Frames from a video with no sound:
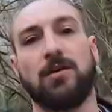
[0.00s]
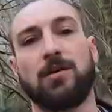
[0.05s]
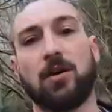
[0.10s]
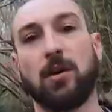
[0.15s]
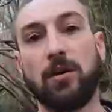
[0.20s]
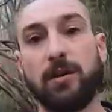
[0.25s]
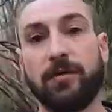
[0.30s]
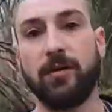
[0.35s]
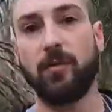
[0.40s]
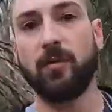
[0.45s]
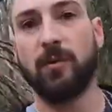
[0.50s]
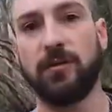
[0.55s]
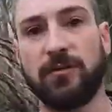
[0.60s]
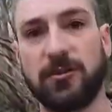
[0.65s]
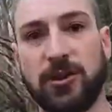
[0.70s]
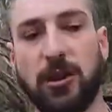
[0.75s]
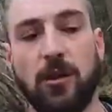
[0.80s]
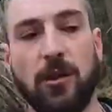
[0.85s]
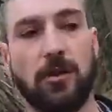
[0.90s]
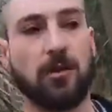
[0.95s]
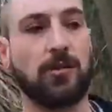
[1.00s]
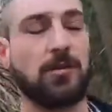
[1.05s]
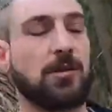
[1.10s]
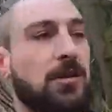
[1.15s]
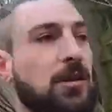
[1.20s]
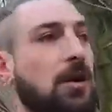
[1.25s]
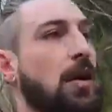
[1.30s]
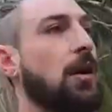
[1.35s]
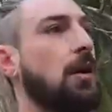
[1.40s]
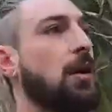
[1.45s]
diving with
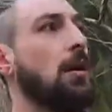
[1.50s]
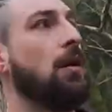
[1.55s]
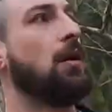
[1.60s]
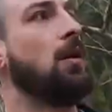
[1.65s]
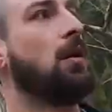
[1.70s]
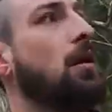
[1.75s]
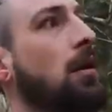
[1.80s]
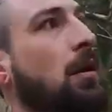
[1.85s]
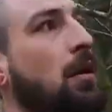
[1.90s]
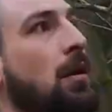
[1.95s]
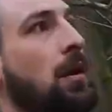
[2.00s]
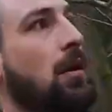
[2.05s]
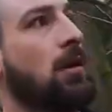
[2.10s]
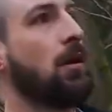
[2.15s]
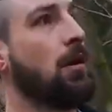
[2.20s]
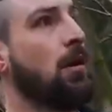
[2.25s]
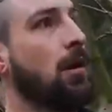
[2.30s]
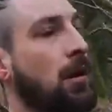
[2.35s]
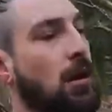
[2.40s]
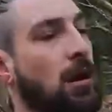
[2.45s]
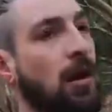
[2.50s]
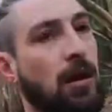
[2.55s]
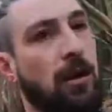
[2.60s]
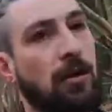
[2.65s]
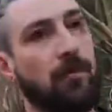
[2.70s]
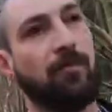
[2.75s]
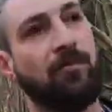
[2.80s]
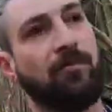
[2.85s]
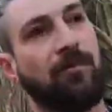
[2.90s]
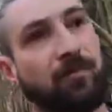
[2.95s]
sharks,
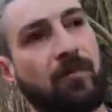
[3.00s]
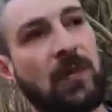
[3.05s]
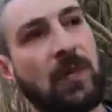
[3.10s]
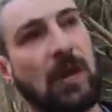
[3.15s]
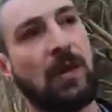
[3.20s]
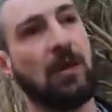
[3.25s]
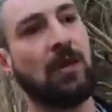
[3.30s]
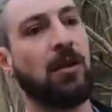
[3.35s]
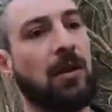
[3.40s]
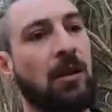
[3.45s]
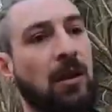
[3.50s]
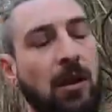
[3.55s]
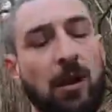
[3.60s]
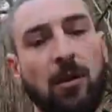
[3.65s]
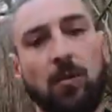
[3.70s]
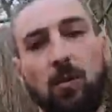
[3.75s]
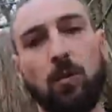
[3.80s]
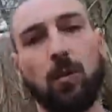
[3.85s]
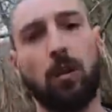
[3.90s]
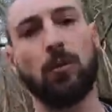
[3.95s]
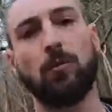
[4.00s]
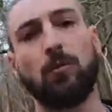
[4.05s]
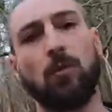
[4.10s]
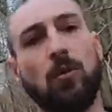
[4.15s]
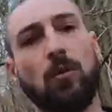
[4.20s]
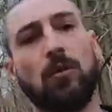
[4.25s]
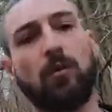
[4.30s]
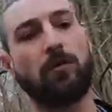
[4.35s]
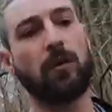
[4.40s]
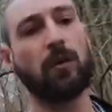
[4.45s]
um,
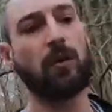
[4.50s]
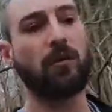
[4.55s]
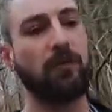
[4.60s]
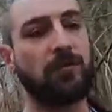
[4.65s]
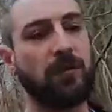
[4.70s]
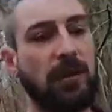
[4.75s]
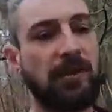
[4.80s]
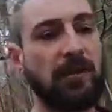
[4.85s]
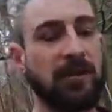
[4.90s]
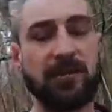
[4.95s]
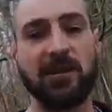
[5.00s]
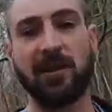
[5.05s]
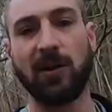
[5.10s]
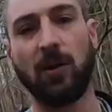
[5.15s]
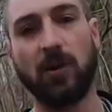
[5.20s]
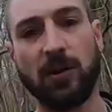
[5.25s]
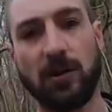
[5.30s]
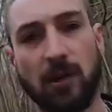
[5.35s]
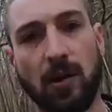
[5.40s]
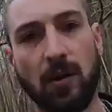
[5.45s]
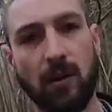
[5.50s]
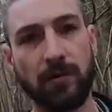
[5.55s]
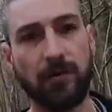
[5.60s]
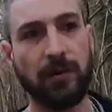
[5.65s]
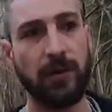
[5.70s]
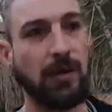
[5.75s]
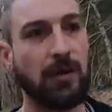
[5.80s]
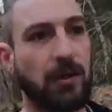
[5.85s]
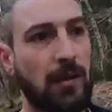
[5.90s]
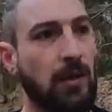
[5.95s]
water rafting,
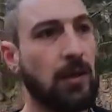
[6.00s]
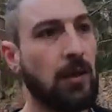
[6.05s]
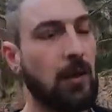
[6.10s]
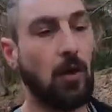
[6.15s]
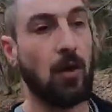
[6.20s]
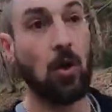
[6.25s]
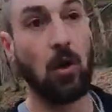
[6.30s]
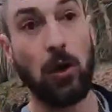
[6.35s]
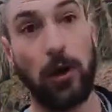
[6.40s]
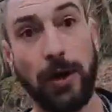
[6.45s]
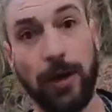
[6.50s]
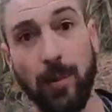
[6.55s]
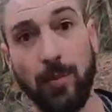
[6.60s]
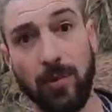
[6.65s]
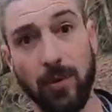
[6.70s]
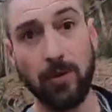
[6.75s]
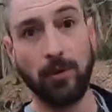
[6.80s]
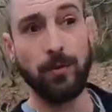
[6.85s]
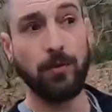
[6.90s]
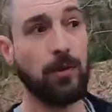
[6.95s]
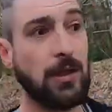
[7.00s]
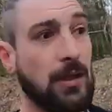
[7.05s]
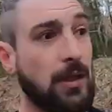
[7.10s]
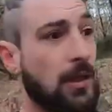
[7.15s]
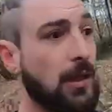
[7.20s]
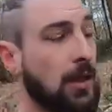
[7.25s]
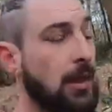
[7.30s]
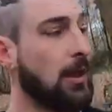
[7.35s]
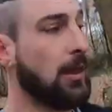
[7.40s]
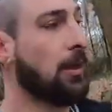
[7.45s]
skydiving, hot air
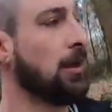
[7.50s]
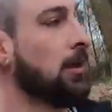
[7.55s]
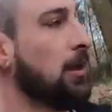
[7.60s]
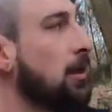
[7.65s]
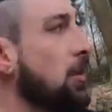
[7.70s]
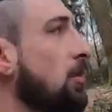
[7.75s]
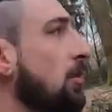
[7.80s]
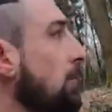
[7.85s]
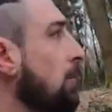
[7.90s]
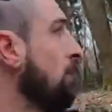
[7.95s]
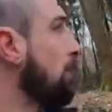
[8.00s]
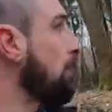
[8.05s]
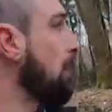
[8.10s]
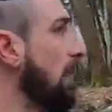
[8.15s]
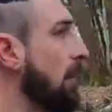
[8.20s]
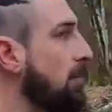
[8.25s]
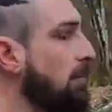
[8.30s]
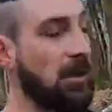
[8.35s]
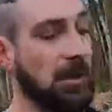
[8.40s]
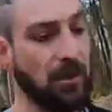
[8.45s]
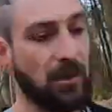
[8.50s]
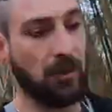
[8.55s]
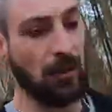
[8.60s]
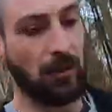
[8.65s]
ballooning, you name it.